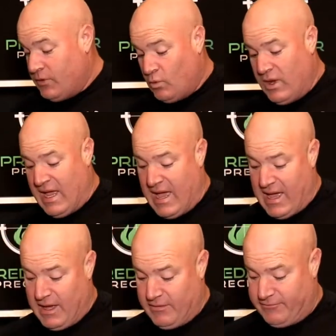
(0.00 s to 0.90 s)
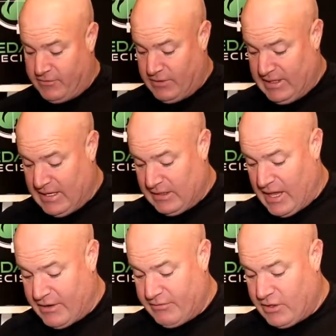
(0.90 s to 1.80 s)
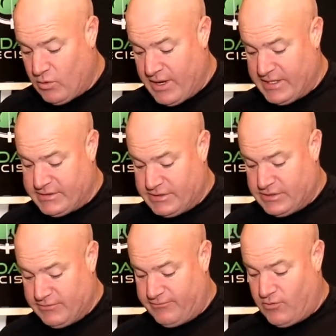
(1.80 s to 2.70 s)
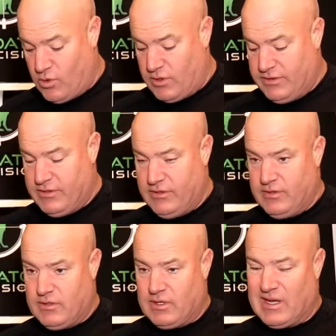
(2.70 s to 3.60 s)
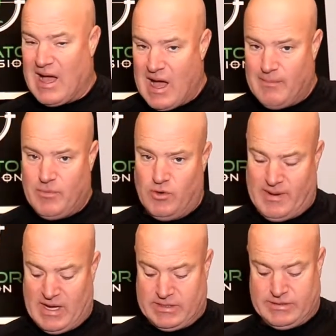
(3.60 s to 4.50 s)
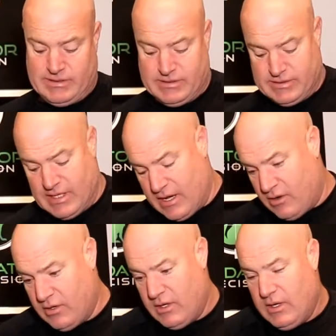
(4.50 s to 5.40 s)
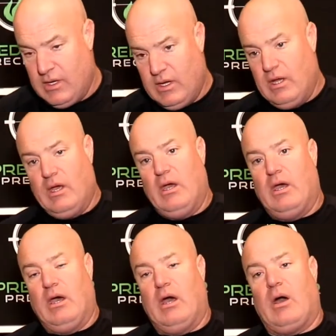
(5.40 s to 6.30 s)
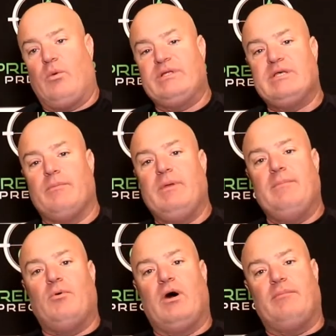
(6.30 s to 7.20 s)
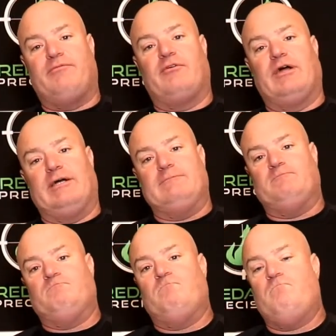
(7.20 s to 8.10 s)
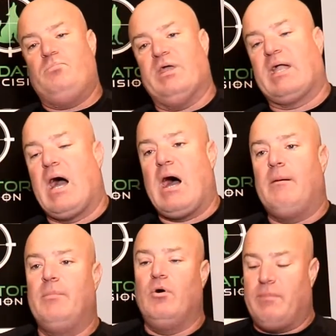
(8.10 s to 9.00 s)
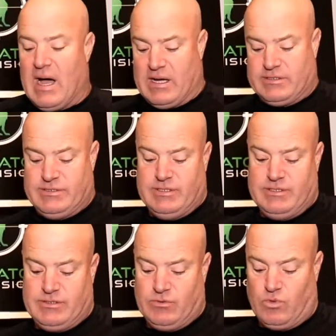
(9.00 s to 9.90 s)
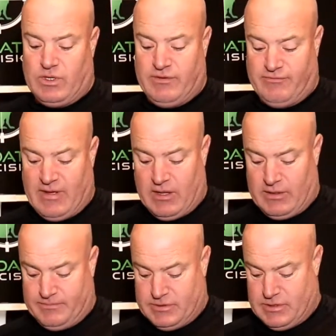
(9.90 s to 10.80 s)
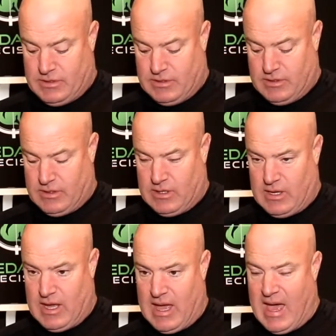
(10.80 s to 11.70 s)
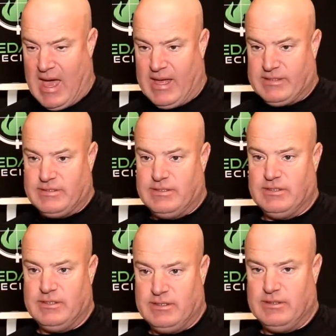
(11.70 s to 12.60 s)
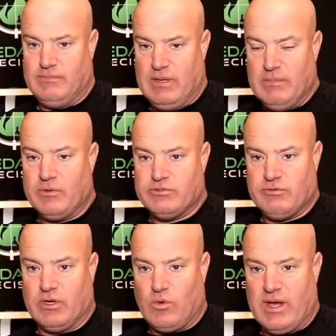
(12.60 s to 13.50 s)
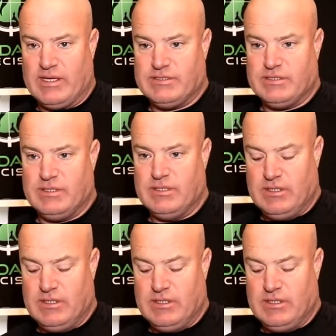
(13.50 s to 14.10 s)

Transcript: we get a lot of requests for combo boxes. Now, I want to tell people up front, the combo boxes were developed at people's request